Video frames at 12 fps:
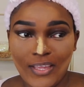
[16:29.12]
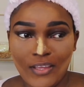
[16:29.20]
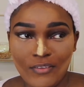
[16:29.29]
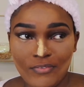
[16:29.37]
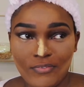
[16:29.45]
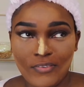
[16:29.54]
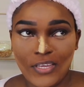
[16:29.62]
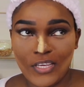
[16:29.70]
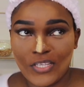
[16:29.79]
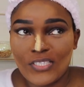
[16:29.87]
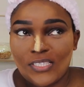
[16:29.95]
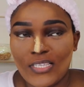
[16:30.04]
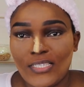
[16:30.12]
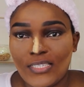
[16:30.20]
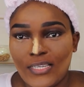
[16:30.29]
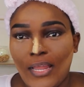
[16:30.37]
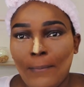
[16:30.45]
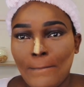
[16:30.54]
have a
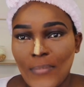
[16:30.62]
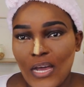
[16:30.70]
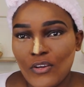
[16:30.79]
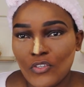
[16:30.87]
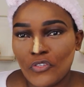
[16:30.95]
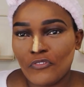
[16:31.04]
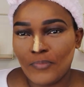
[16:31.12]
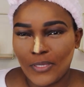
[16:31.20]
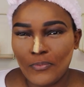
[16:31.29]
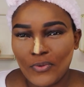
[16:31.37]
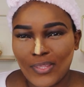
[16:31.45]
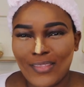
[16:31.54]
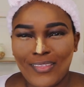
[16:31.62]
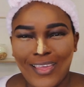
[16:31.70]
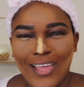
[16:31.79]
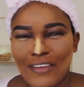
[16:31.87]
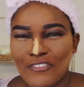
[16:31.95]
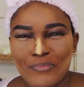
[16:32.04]
certain amount of people that they
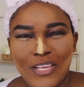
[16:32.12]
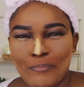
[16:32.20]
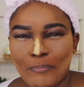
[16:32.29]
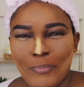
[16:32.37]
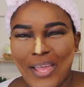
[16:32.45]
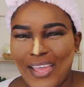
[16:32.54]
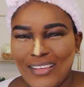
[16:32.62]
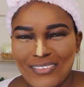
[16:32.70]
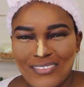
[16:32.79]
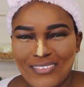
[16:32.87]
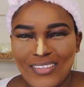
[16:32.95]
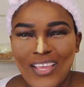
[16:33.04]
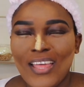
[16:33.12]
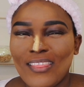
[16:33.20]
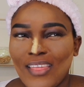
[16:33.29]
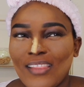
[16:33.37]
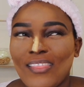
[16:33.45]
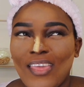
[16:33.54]
have to make pass,
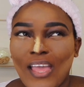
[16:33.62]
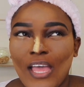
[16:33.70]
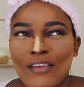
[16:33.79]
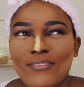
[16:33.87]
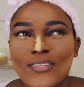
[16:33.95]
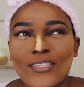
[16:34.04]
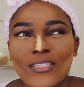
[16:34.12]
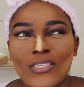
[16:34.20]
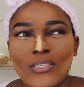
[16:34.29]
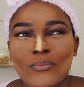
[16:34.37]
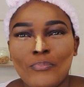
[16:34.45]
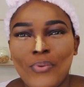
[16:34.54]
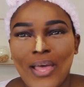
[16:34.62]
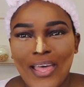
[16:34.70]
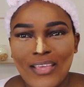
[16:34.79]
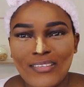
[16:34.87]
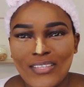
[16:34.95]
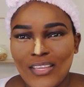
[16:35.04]
that they have to
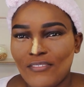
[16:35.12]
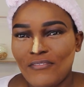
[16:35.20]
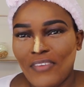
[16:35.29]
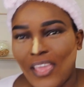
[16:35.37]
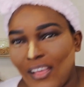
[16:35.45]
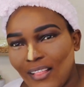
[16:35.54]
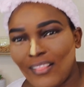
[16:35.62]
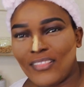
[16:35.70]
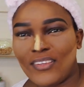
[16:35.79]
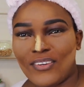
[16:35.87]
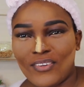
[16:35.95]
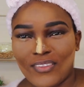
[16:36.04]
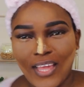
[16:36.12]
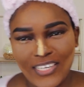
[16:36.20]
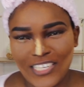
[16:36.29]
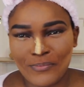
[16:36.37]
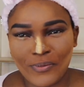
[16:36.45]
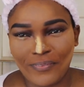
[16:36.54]
pass and fail, you know, that
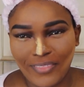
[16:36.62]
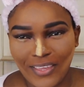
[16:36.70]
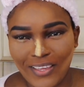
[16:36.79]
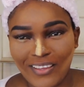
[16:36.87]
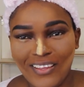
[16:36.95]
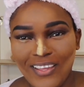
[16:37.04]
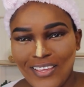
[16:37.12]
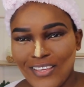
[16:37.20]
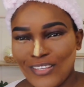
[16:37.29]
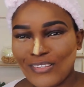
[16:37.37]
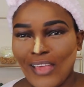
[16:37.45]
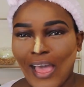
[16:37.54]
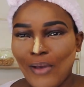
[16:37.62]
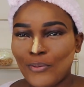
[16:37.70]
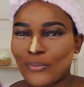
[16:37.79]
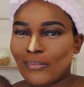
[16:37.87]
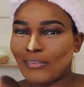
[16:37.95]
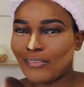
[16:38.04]
type of thing. So I
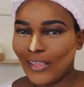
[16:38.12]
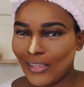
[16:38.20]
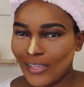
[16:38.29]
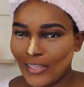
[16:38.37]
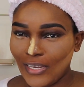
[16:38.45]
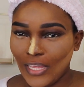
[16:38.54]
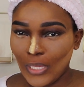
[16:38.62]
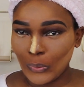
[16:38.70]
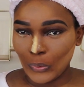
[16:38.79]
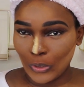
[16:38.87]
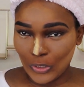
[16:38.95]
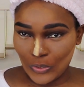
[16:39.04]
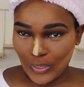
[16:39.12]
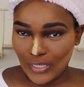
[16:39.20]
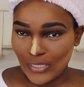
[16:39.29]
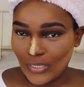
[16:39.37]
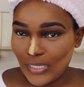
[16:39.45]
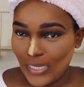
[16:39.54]
was thinking he was
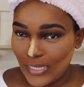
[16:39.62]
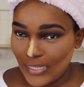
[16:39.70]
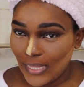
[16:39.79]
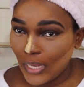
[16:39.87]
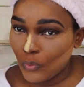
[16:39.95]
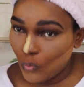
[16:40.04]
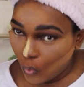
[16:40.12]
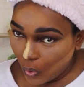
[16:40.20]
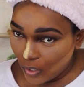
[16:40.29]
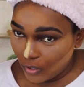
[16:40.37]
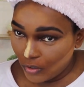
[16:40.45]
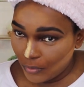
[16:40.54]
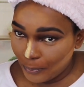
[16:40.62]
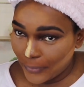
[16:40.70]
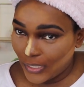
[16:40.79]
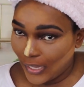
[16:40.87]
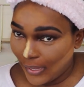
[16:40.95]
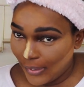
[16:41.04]
trying to hit that quarter,
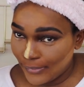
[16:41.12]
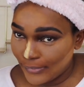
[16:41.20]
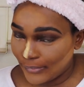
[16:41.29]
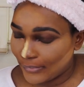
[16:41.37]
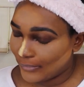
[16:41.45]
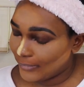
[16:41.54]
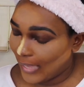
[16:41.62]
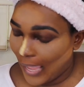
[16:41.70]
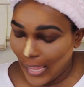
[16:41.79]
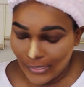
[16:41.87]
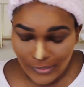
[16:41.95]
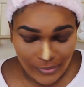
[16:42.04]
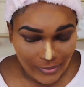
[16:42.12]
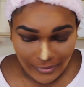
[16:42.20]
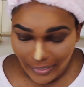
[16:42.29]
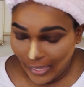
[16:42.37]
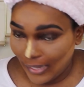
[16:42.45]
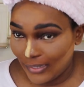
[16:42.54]
because I did
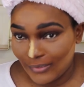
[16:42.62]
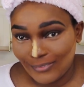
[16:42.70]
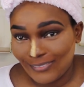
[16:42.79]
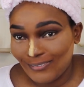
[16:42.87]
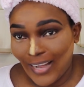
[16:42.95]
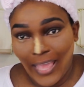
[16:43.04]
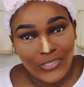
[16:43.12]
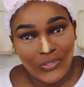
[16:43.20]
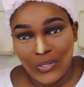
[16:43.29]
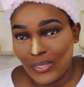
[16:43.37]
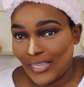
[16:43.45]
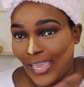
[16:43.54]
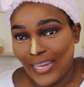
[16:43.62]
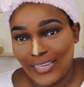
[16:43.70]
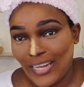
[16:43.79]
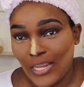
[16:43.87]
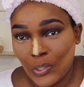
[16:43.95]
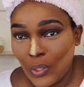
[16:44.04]
not get it. I did not get
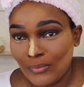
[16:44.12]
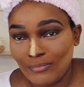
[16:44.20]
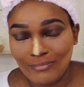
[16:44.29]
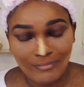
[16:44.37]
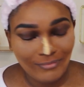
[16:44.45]
it at all.